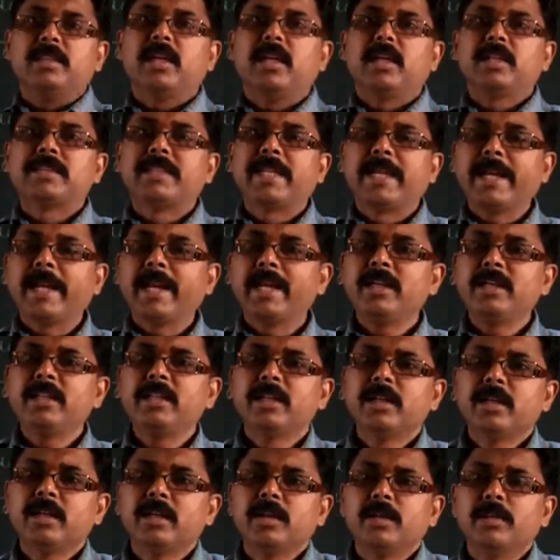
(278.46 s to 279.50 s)
second
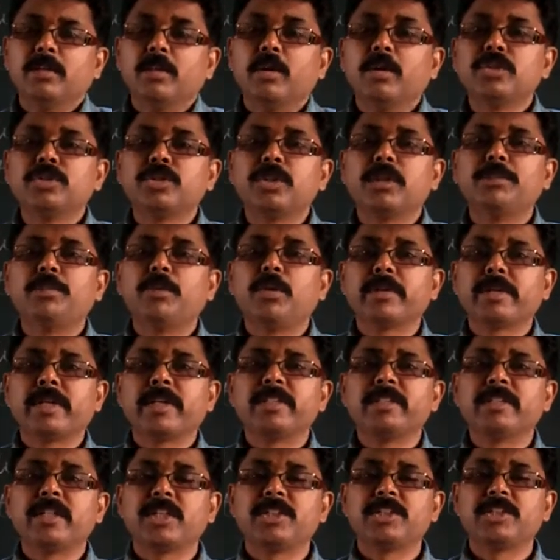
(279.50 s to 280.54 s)
most important
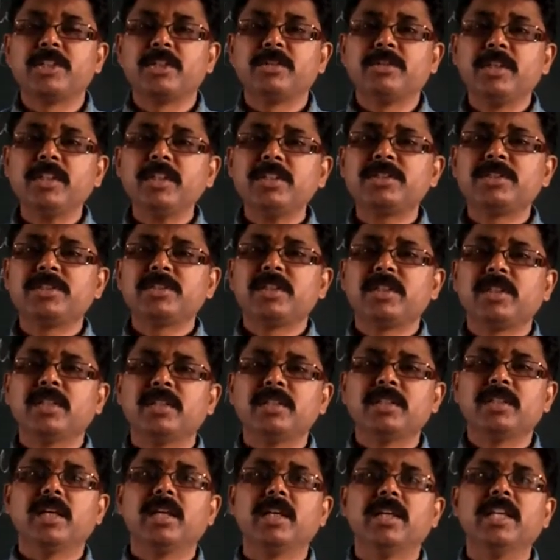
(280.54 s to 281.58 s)
sector is
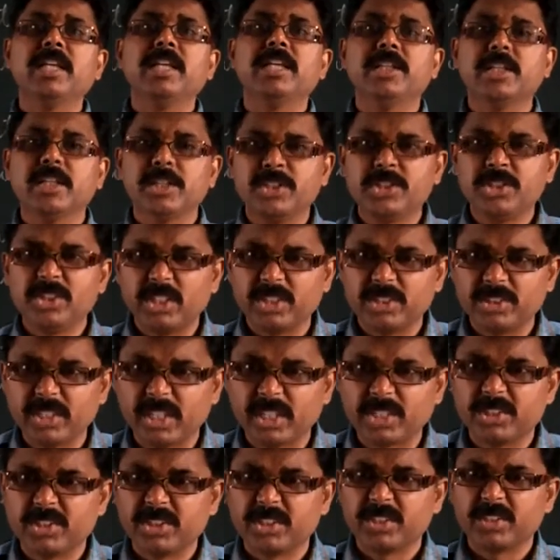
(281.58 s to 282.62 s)
the industrial
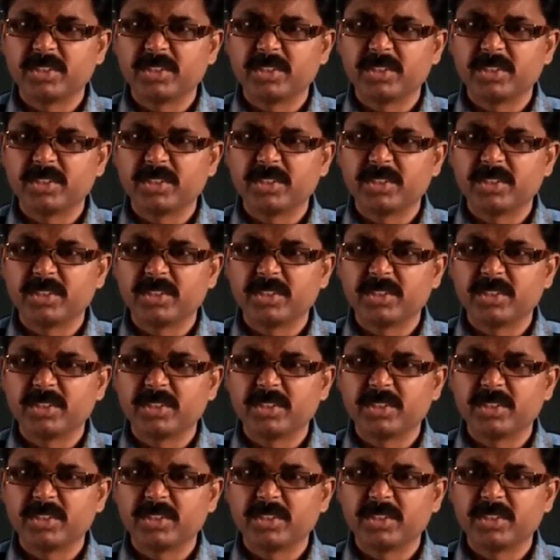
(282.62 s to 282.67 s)
sector.